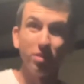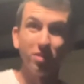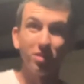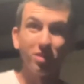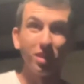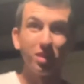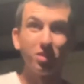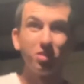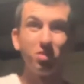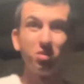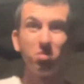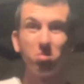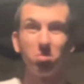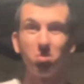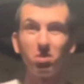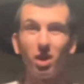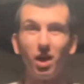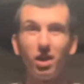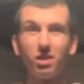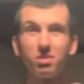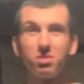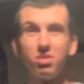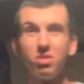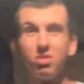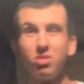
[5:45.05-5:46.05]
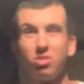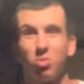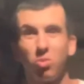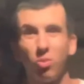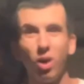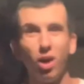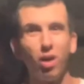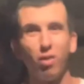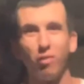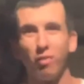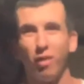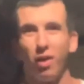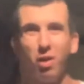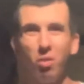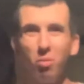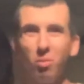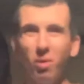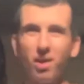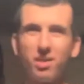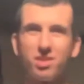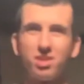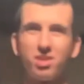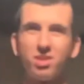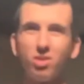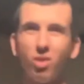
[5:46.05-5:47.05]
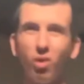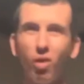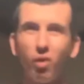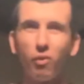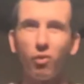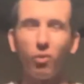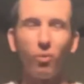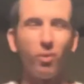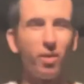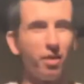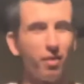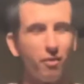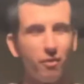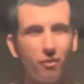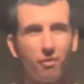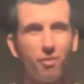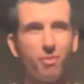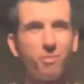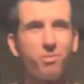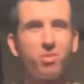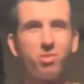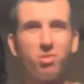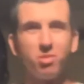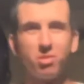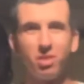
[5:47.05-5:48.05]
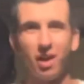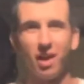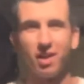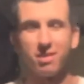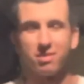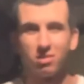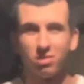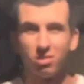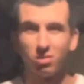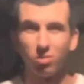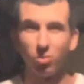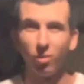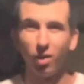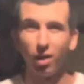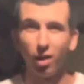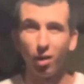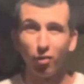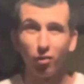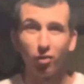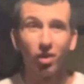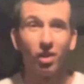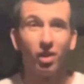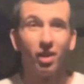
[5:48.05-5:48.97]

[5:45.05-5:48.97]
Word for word: It says 2012. I don't want software from 2012.